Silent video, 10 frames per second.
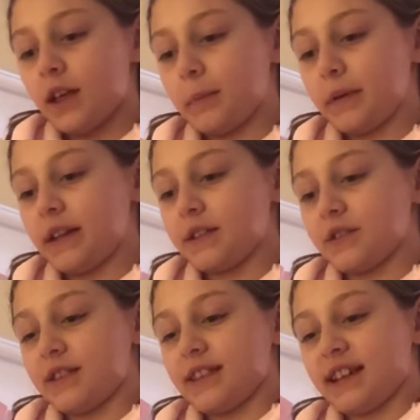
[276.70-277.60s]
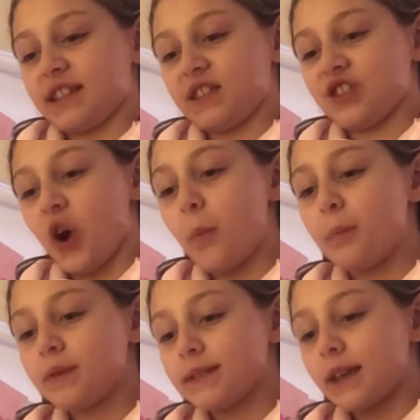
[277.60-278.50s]
because there's this soap
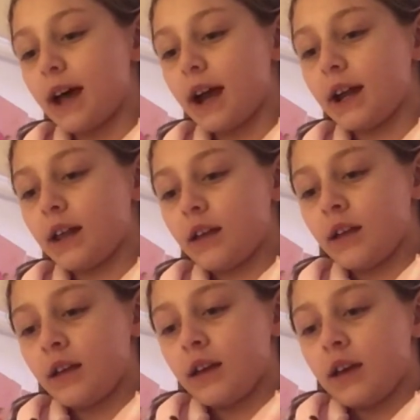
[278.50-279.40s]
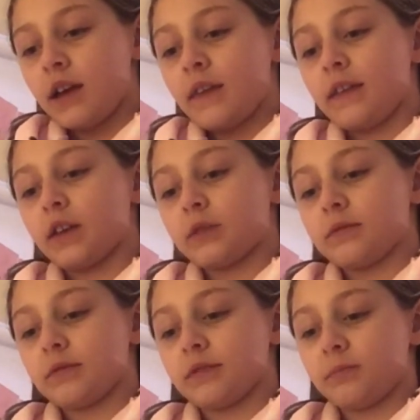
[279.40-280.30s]
side, I think you're
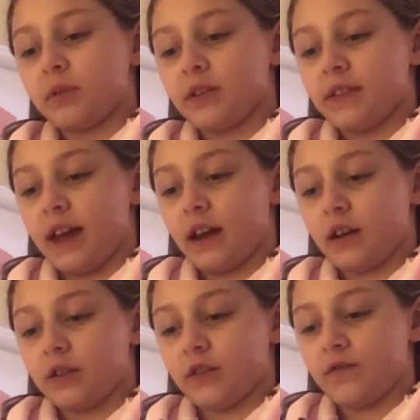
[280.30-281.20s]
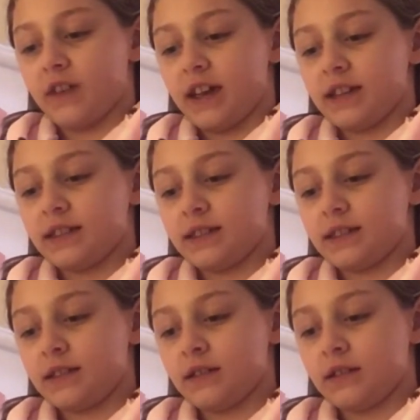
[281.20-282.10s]
supposed to just put that on your
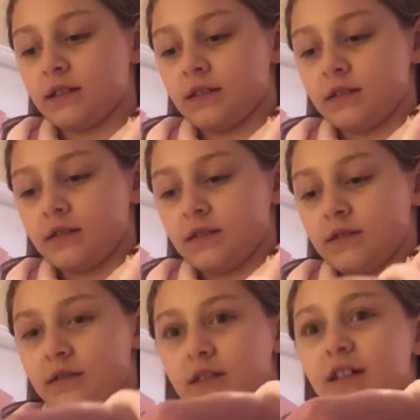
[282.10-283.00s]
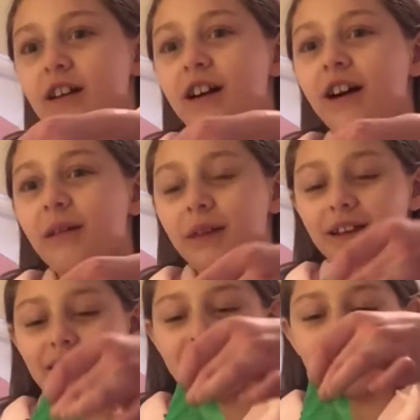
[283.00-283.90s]
face. Oh my
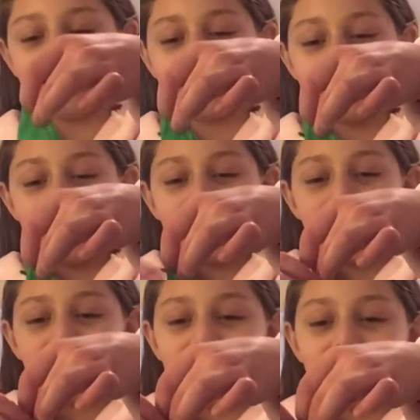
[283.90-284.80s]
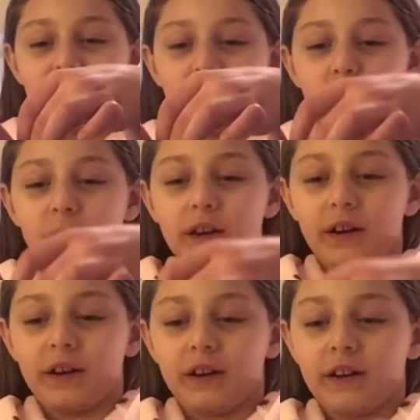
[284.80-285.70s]
goodness, it looks weird